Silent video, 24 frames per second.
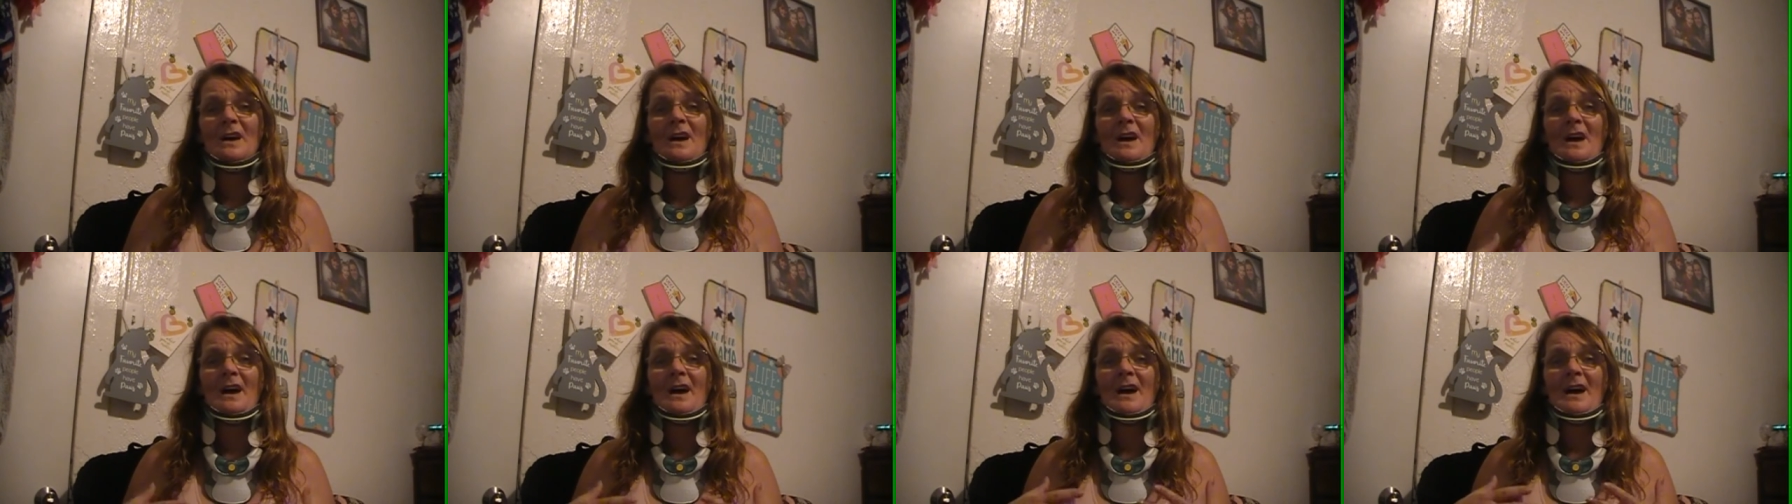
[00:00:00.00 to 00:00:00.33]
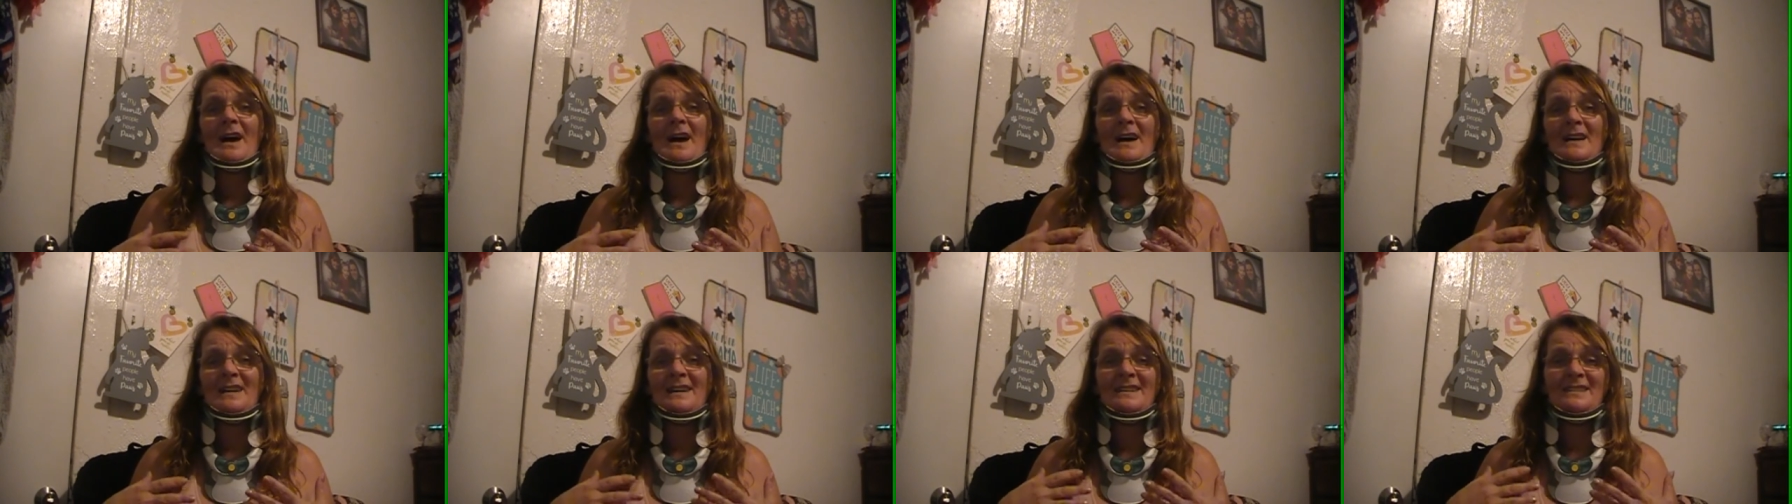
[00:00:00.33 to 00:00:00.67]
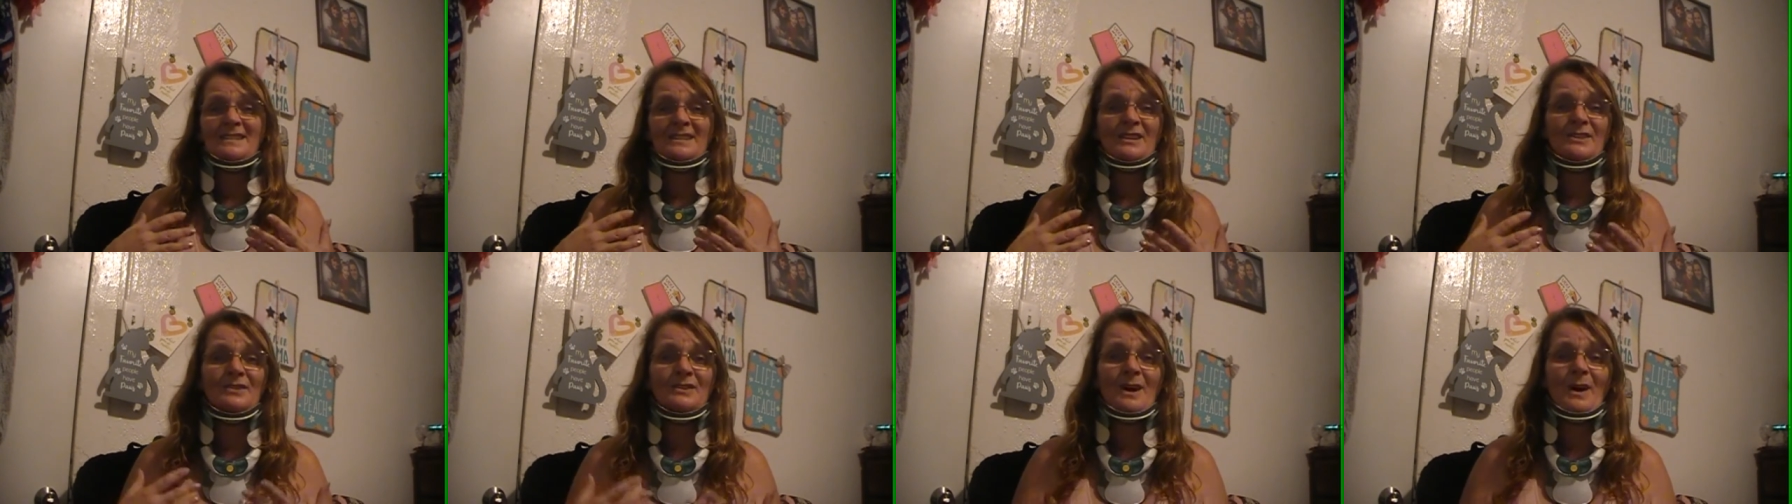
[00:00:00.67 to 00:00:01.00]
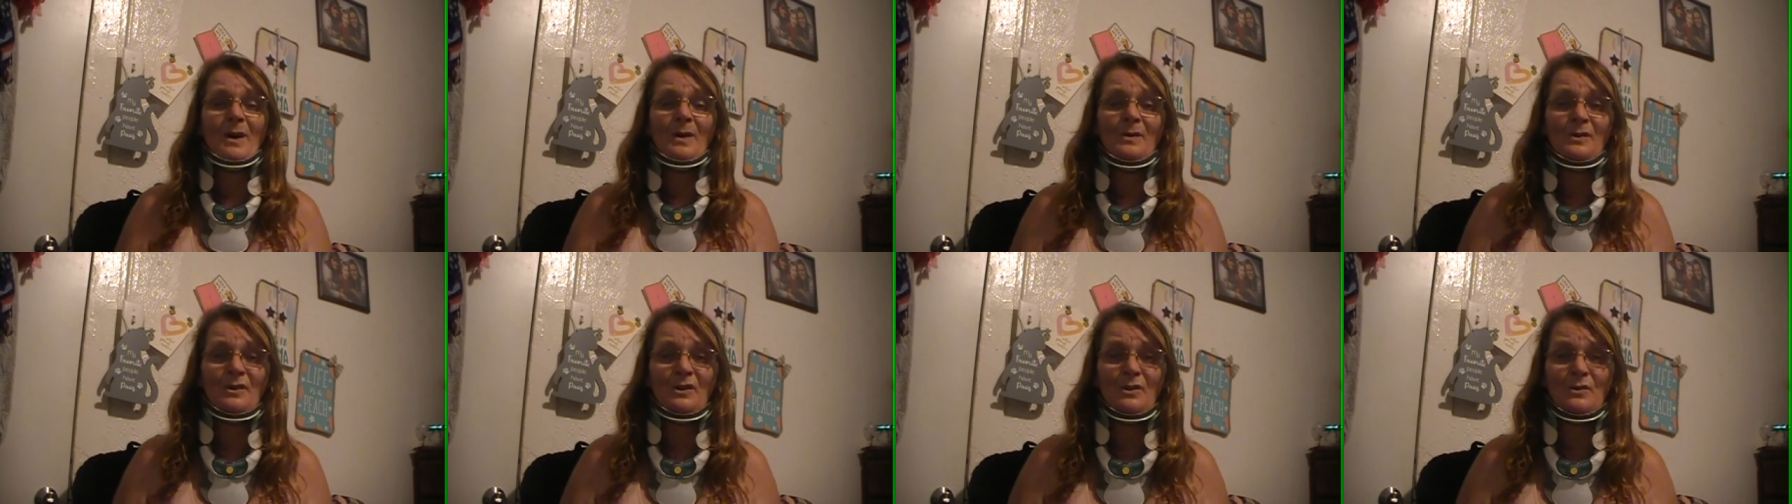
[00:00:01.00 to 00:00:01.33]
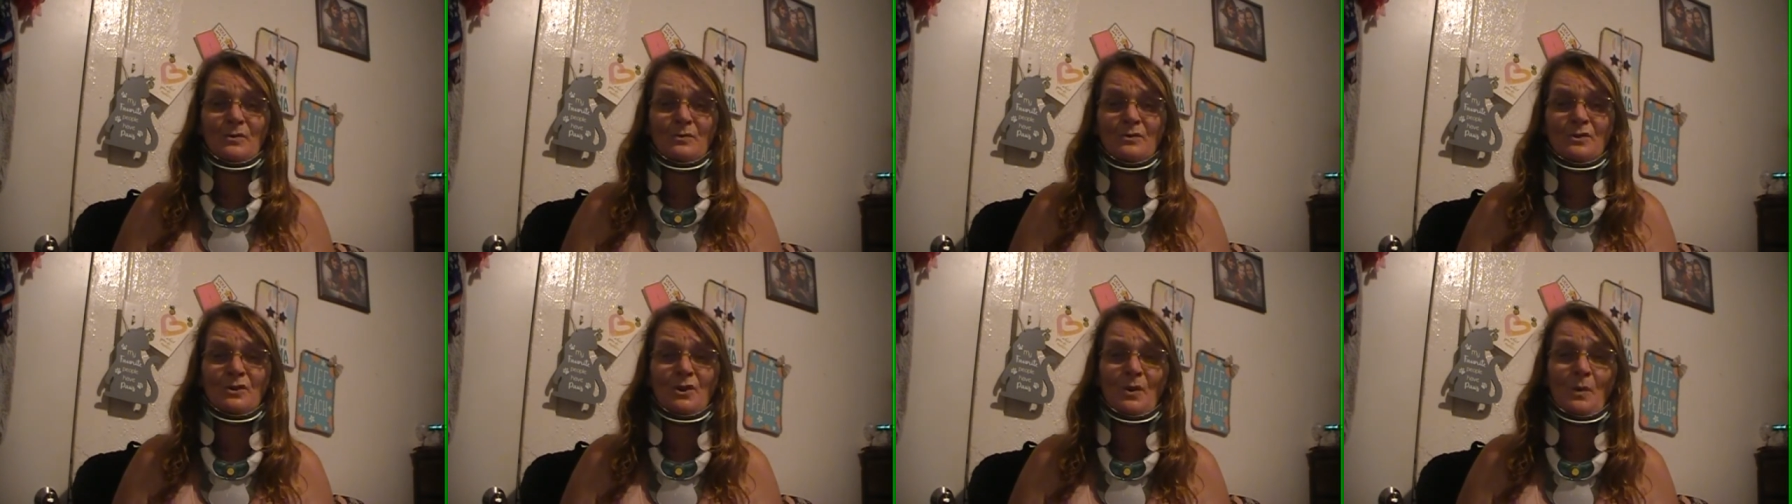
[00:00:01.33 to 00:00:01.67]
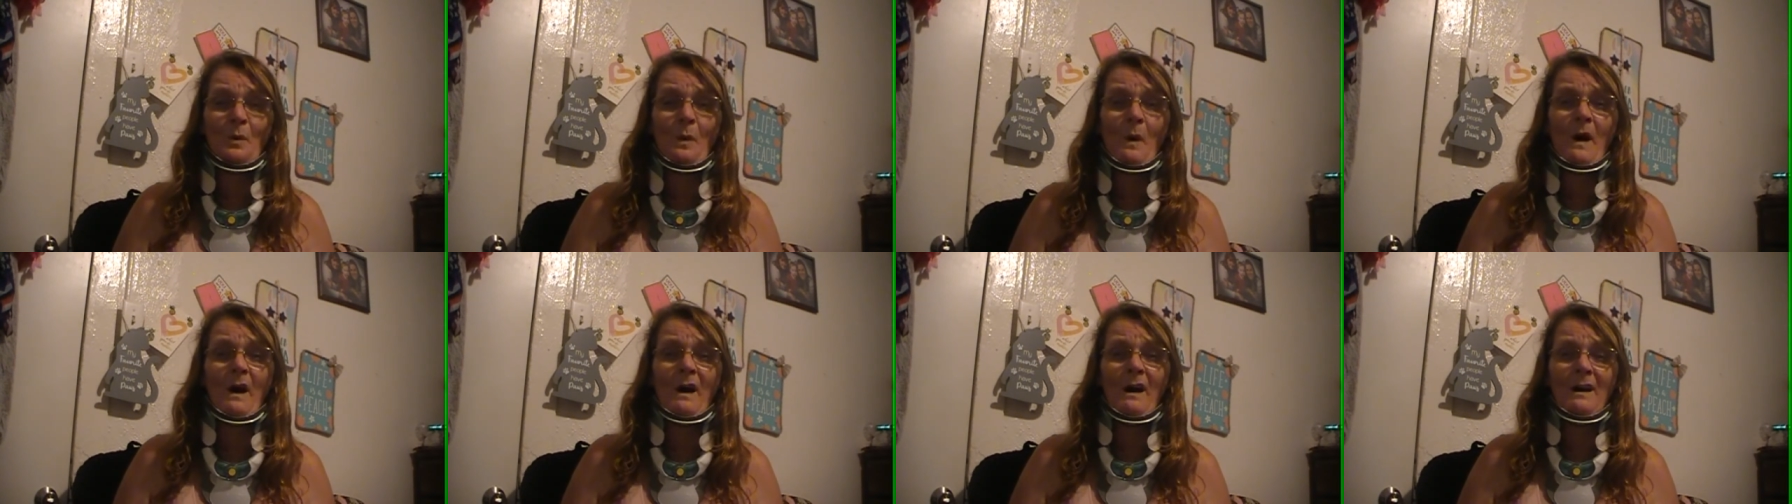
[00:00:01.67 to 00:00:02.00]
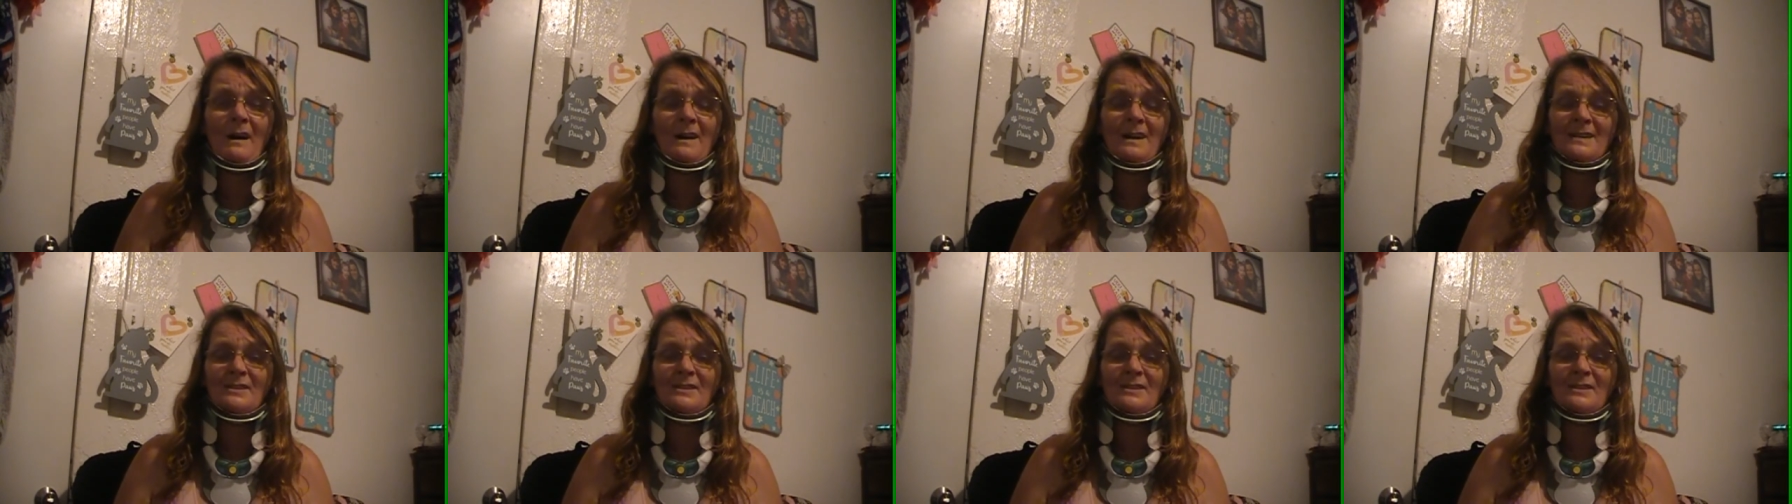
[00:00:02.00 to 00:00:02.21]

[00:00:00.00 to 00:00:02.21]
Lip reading: get to know who you are,